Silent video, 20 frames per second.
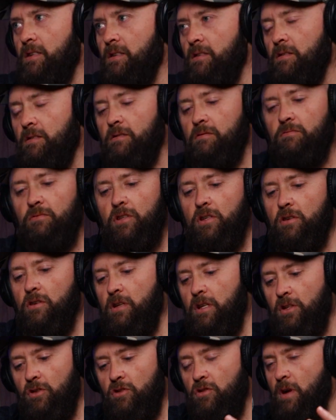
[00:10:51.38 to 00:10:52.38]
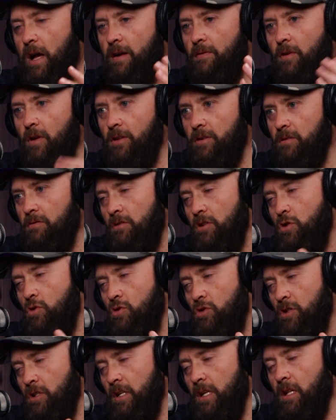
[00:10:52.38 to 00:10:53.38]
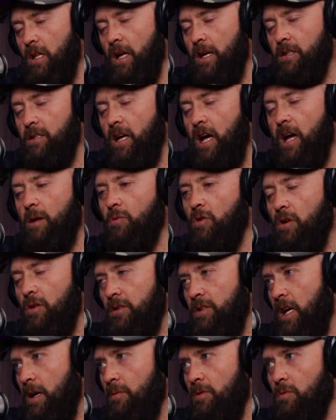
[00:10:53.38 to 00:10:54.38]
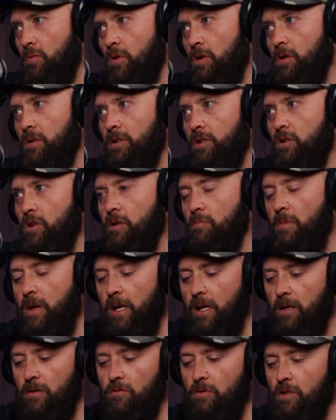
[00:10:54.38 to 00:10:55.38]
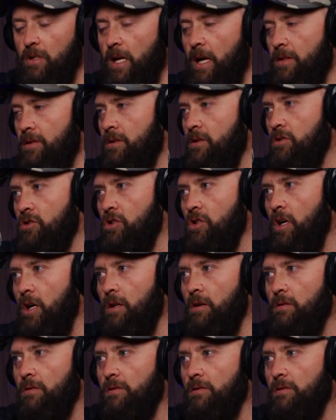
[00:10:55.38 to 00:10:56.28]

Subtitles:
and you have usually a lot of time or all the time in the world, and you can make a really ethical shot